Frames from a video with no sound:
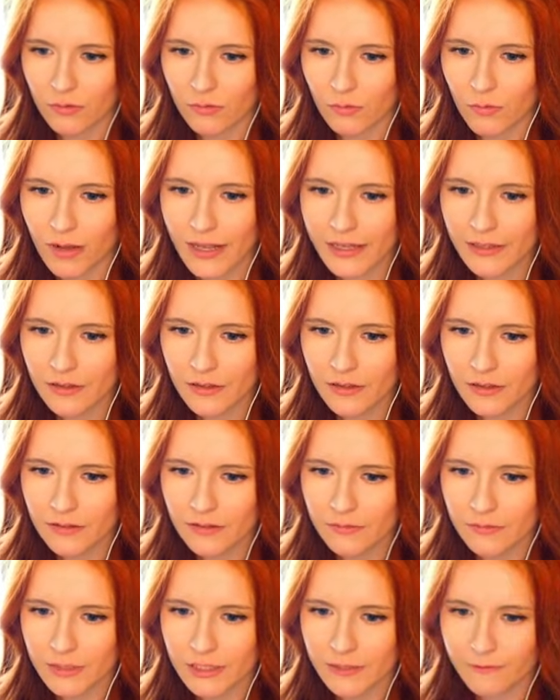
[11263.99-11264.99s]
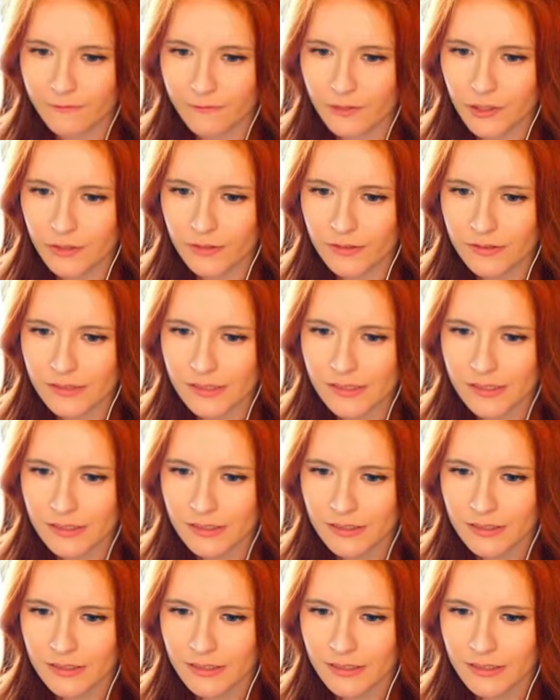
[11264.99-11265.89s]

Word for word: wild with the flutes.